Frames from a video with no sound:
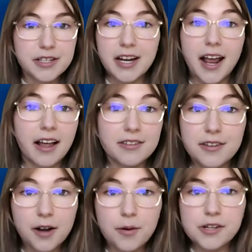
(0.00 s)
person to
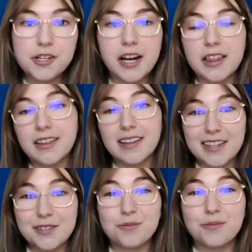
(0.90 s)
answer that question. I think that
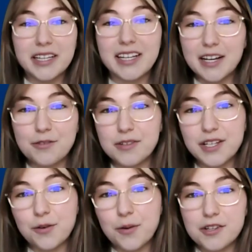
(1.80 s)
that's a really
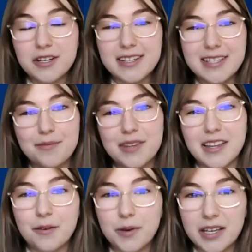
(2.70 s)
interesting question and
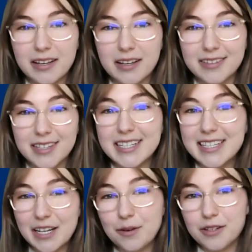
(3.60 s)
something that we can
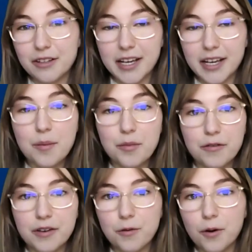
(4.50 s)
continue to look at
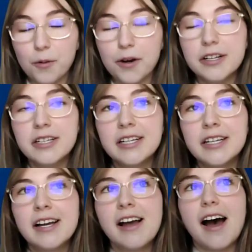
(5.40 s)
moving forward.
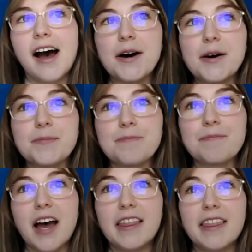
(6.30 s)

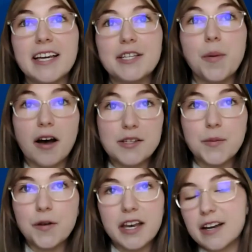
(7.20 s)
I think it's
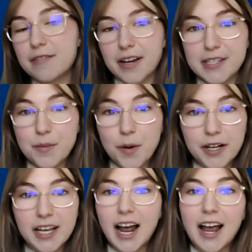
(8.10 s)
possible that it affects the
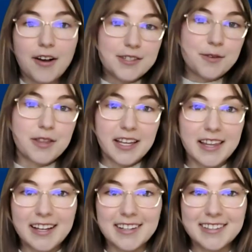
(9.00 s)
market. I also think
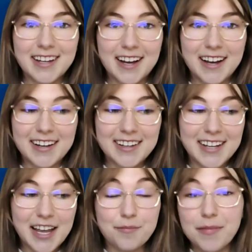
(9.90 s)
that
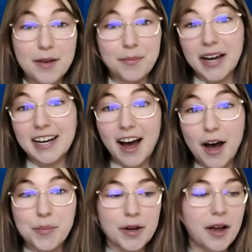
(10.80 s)
it might
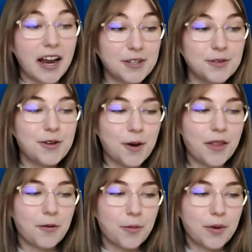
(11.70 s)
not, but I do know
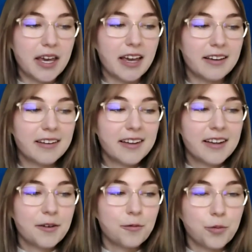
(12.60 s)
that we
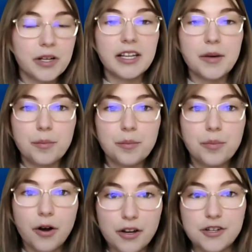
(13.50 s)
really
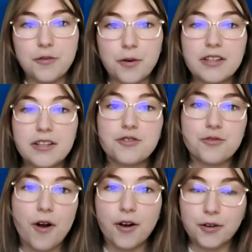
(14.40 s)
push for these
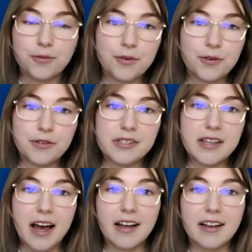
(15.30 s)
stronger rules
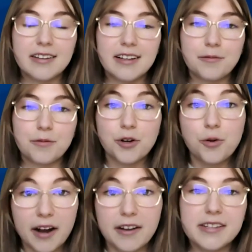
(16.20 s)
that
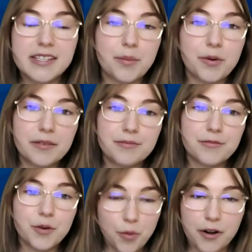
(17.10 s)
require the separate
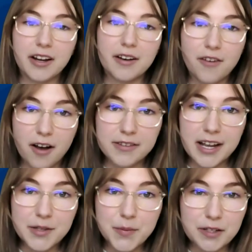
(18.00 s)
reporting of
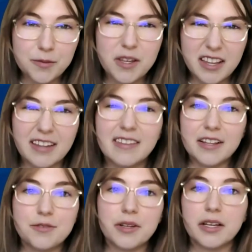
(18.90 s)
offsets because we think that
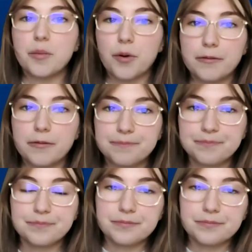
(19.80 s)
that's really important.